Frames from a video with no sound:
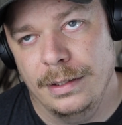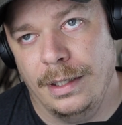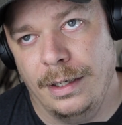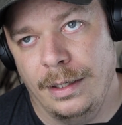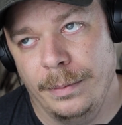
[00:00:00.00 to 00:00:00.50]

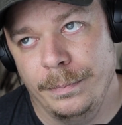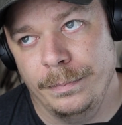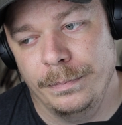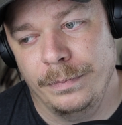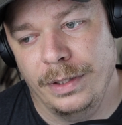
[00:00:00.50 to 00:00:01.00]

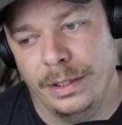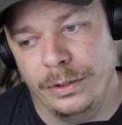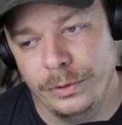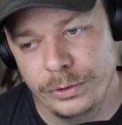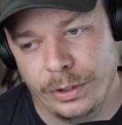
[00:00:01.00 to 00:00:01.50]
The
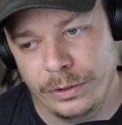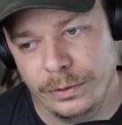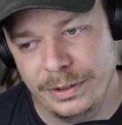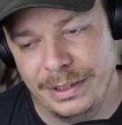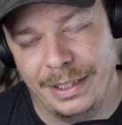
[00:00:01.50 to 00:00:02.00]
news
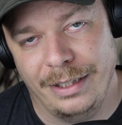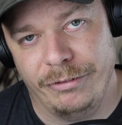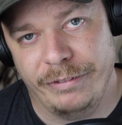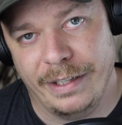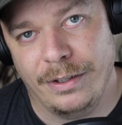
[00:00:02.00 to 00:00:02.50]
article said he
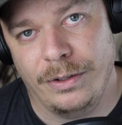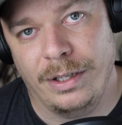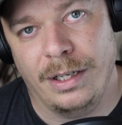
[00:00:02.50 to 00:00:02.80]
fell